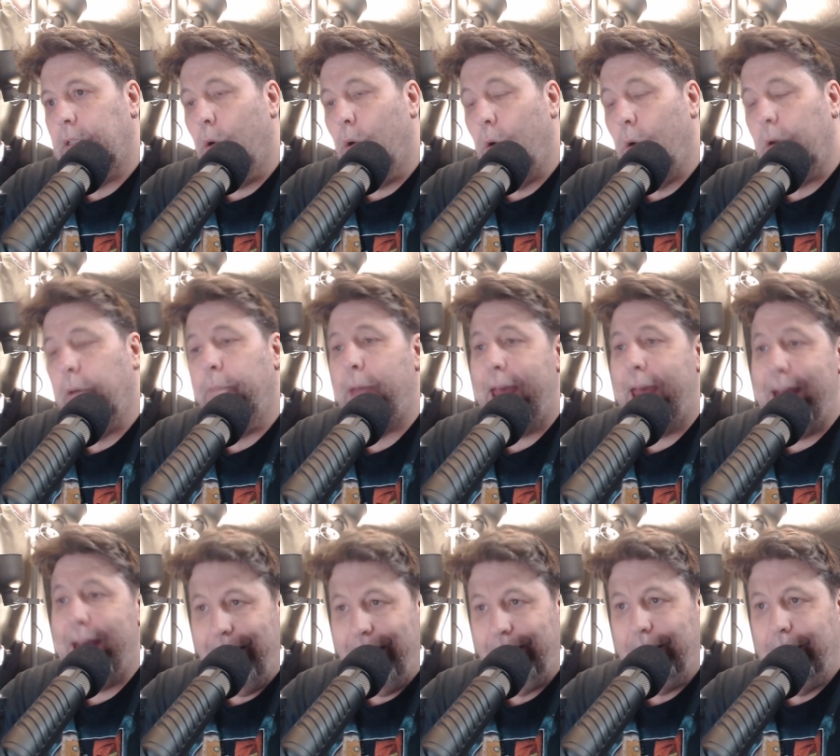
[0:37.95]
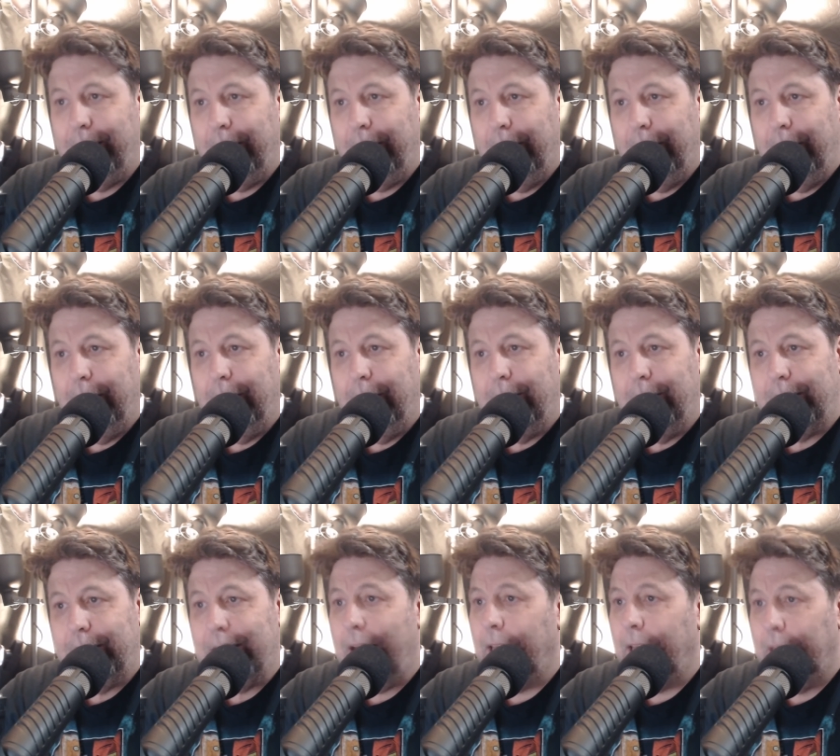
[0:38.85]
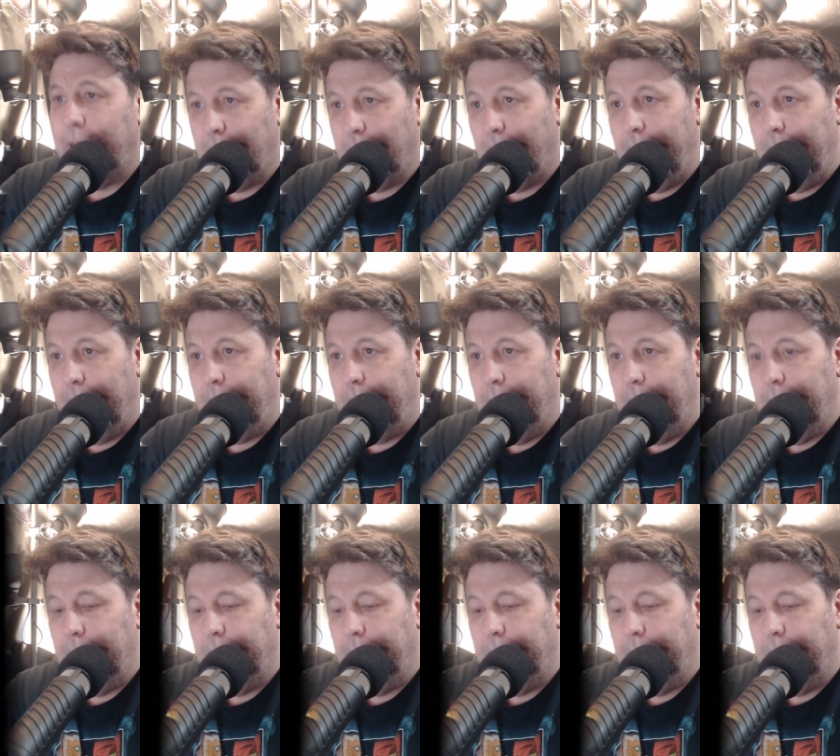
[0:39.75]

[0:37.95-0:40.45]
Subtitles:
talk about Stalingrad.